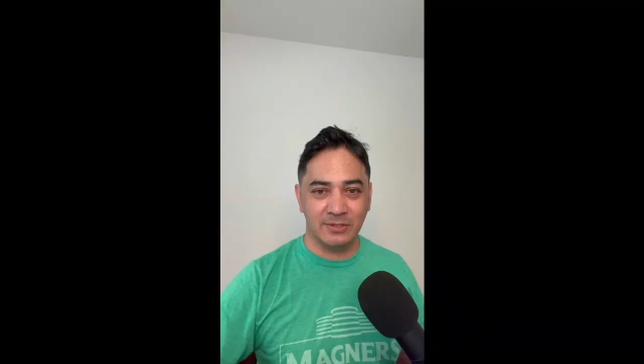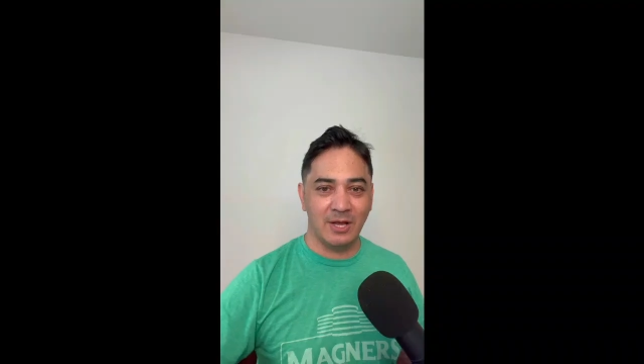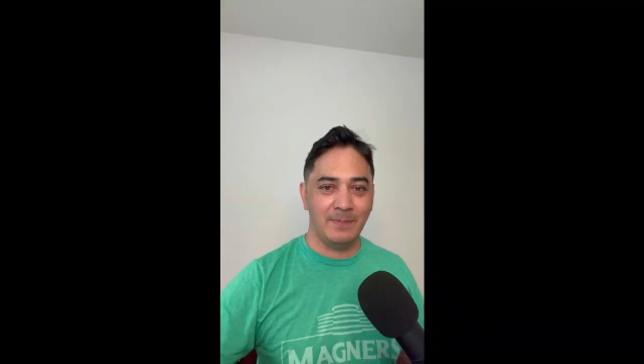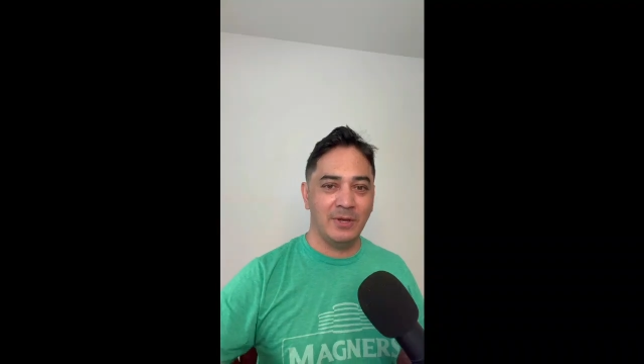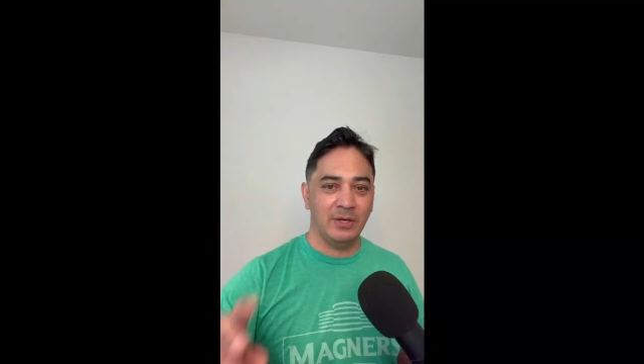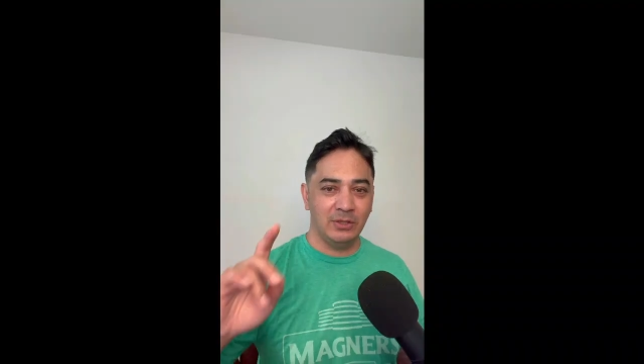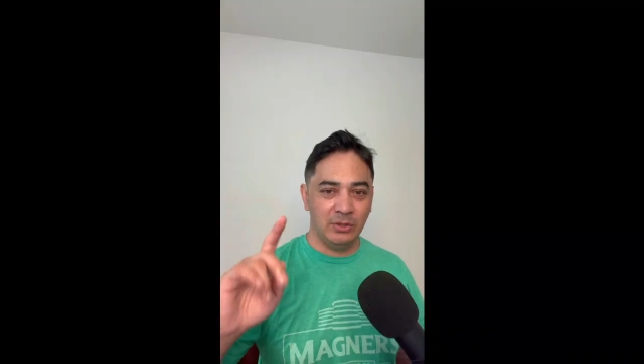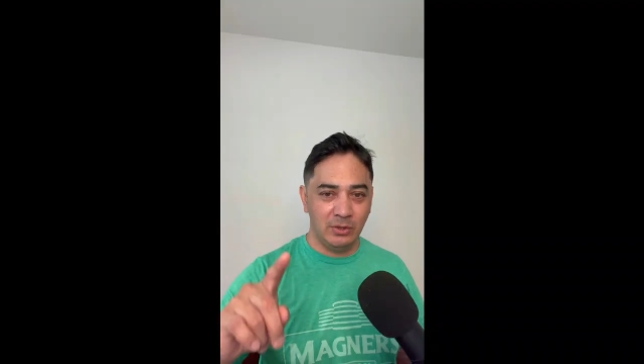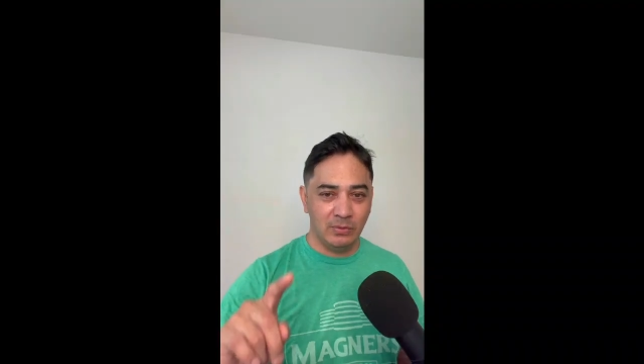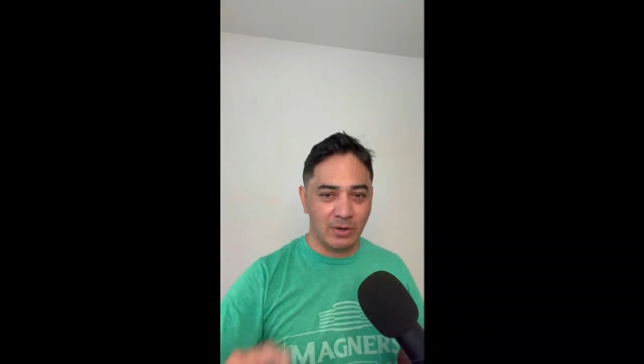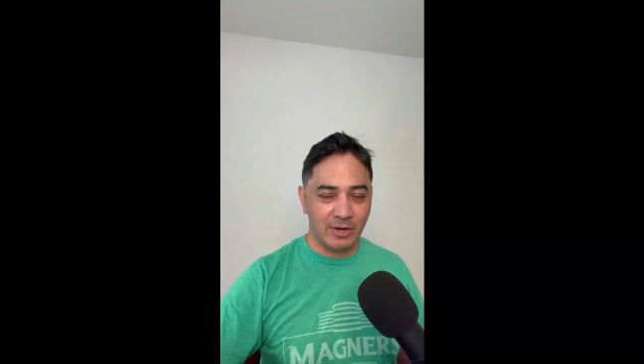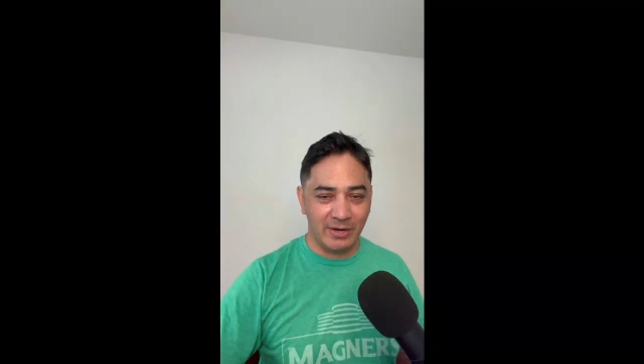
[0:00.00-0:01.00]
up,
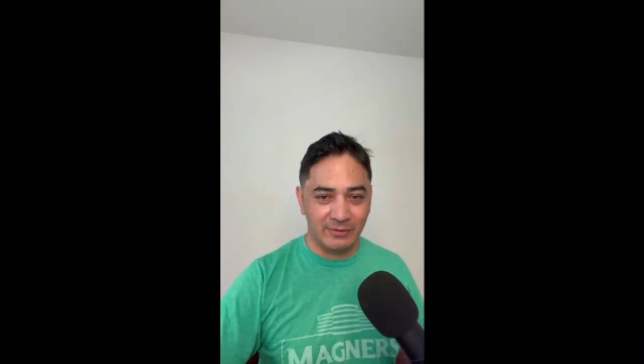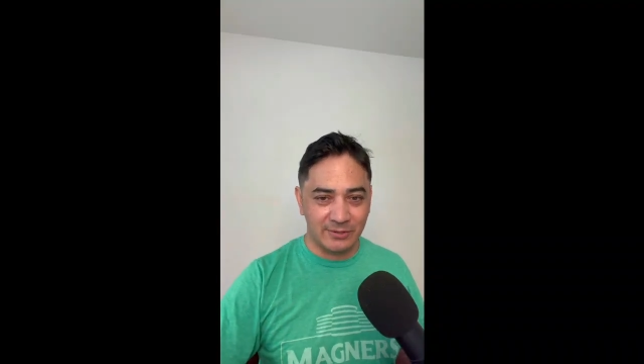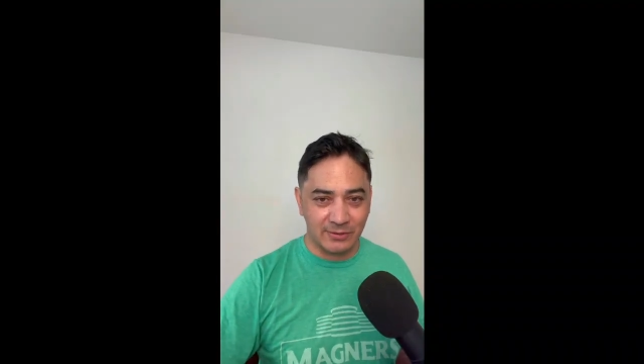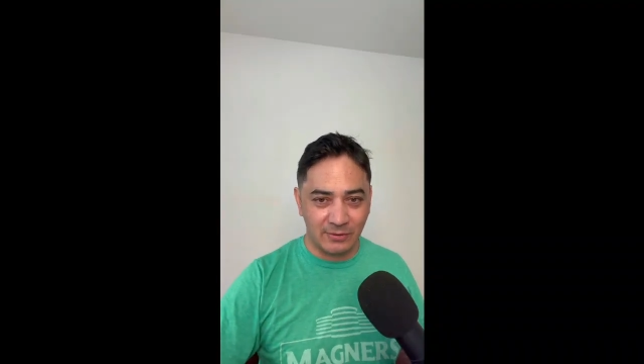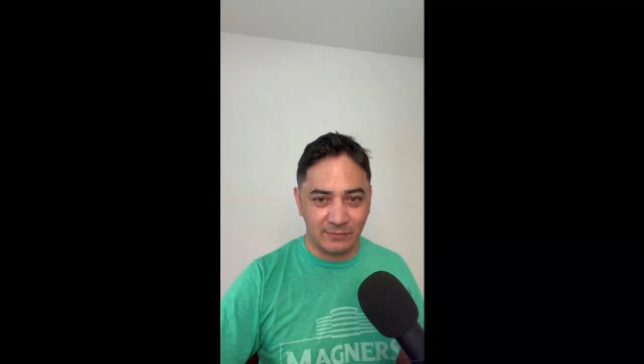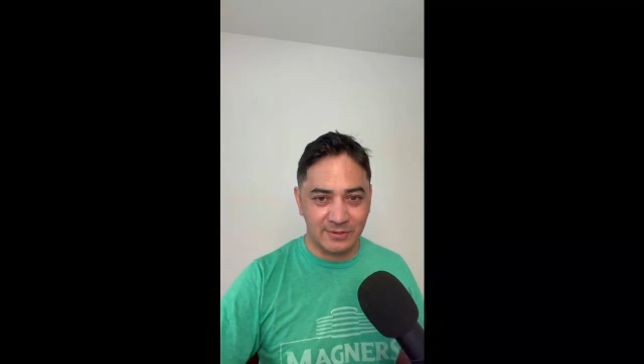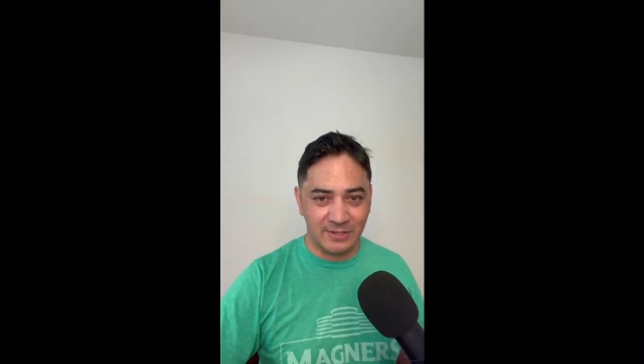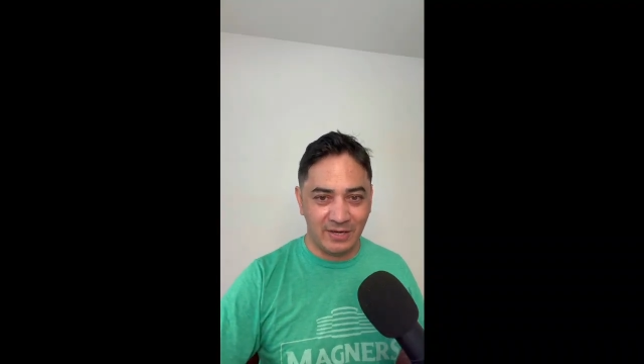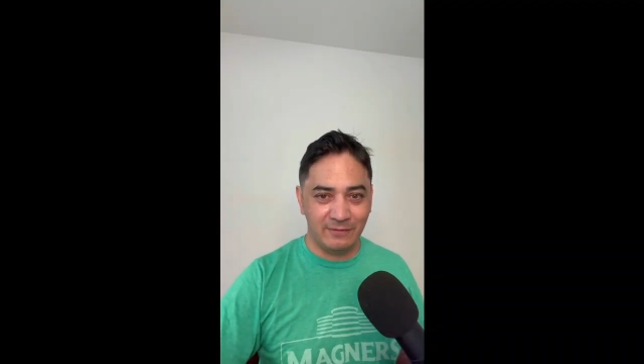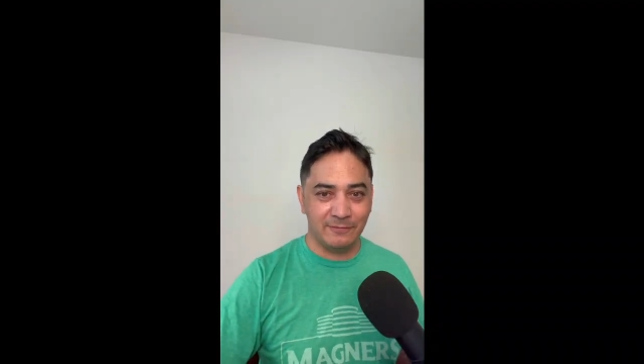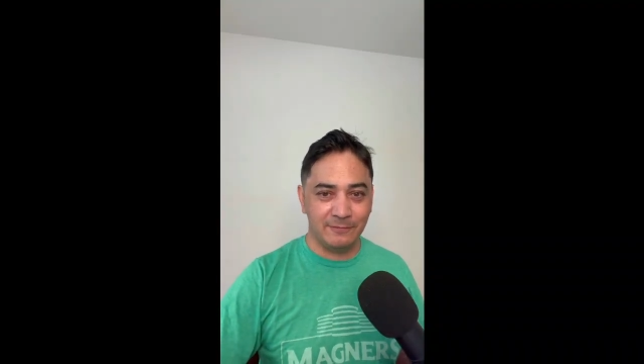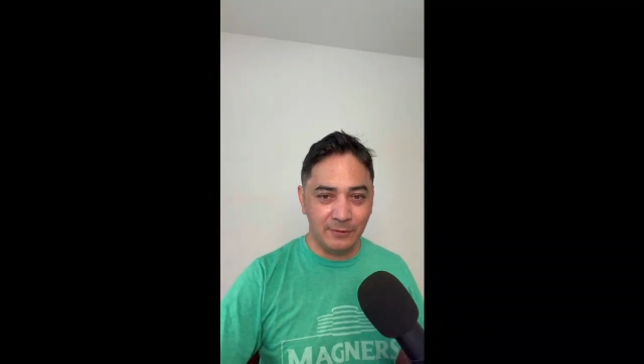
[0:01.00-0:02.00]
you are a Serve
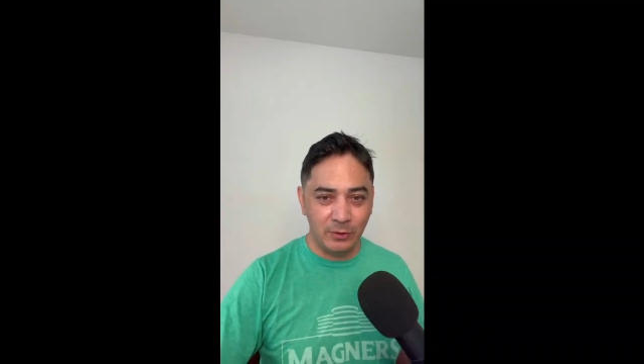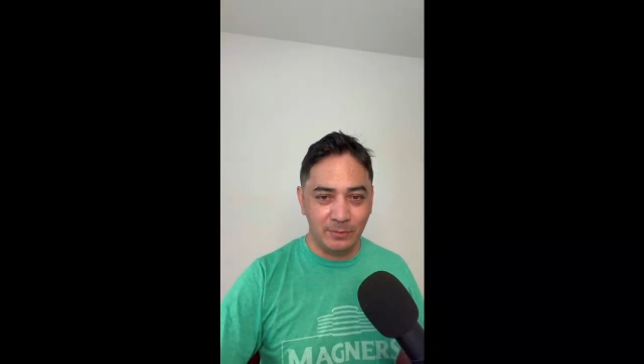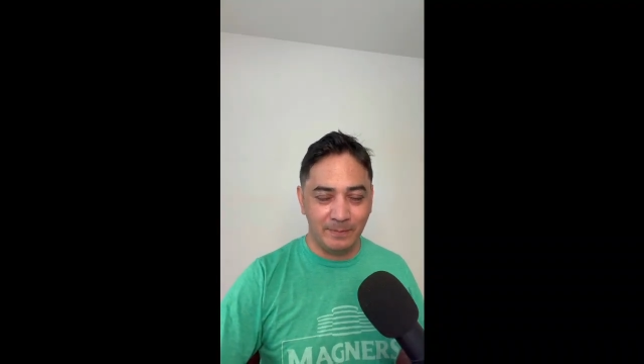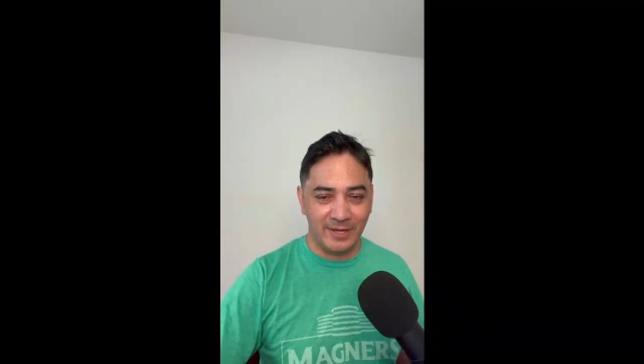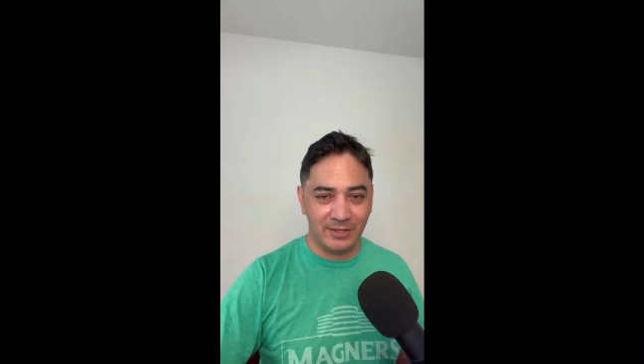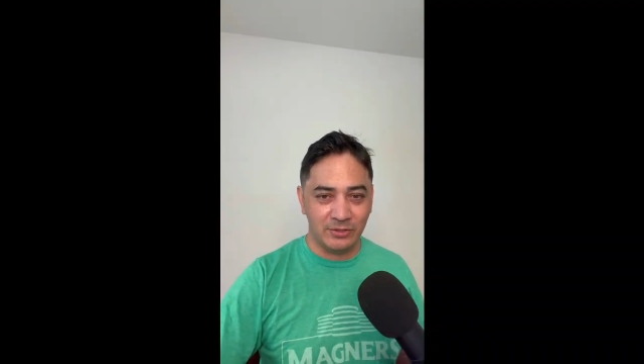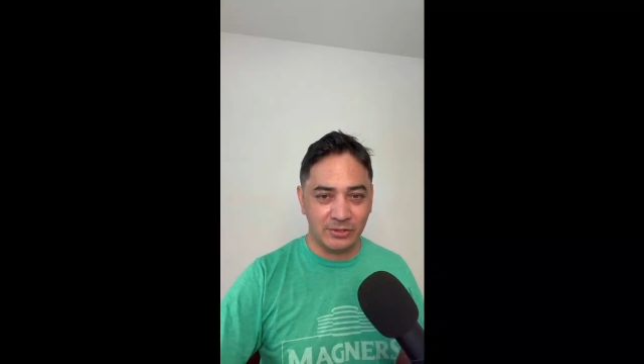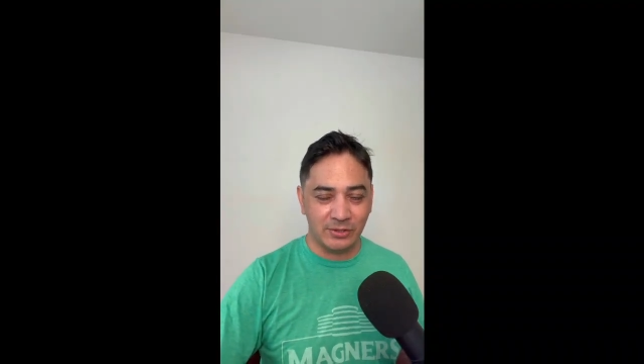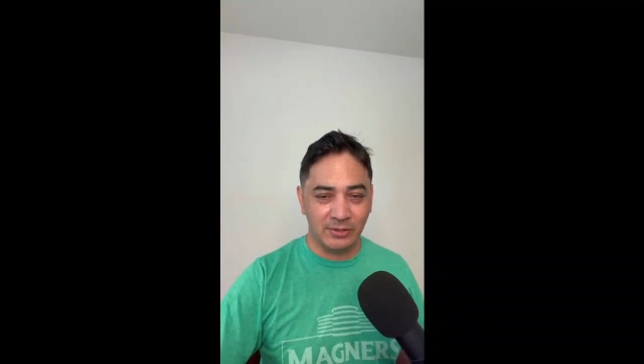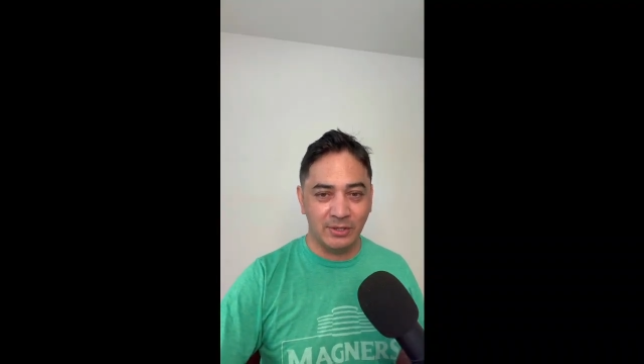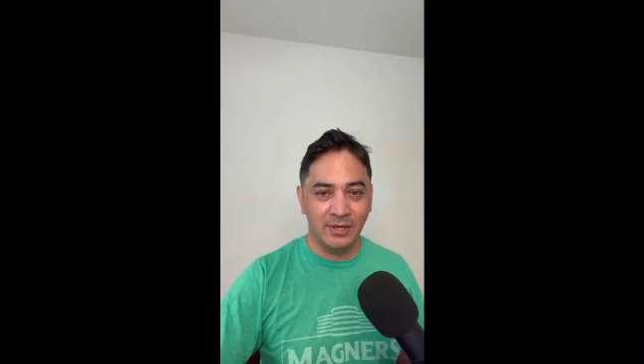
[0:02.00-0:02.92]
Safe food manager.